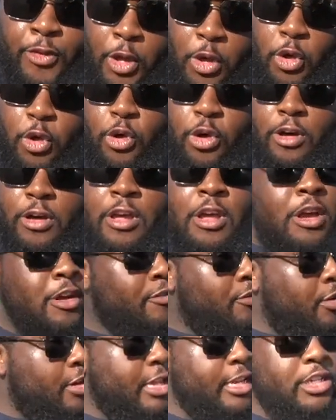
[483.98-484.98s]
fuel
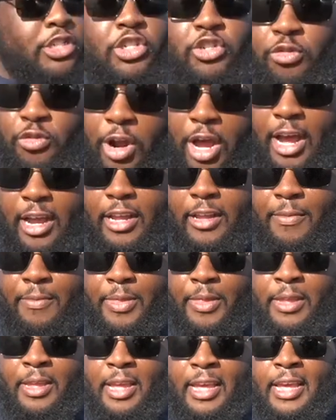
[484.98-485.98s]
for this truck.
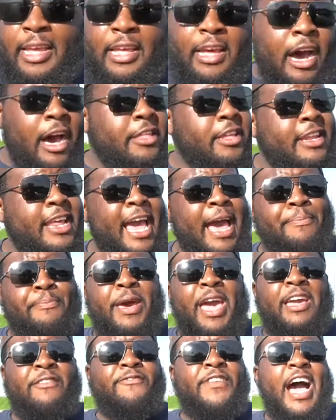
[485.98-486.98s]
Other day, I
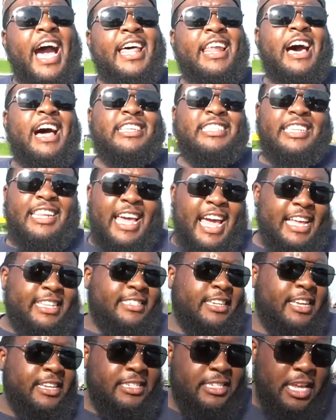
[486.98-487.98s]
paid
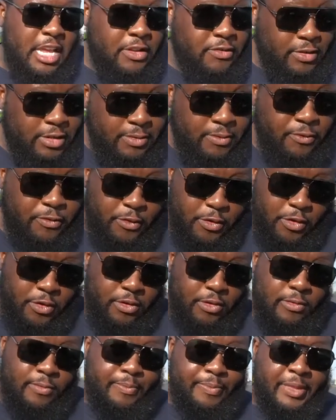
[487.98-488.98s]
$5.19 for some
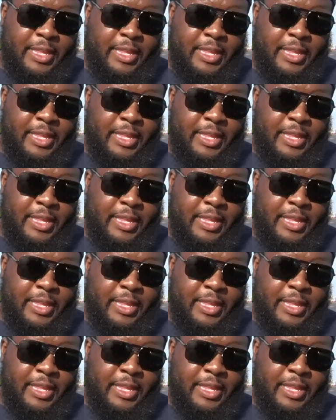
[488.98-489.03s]
fuel.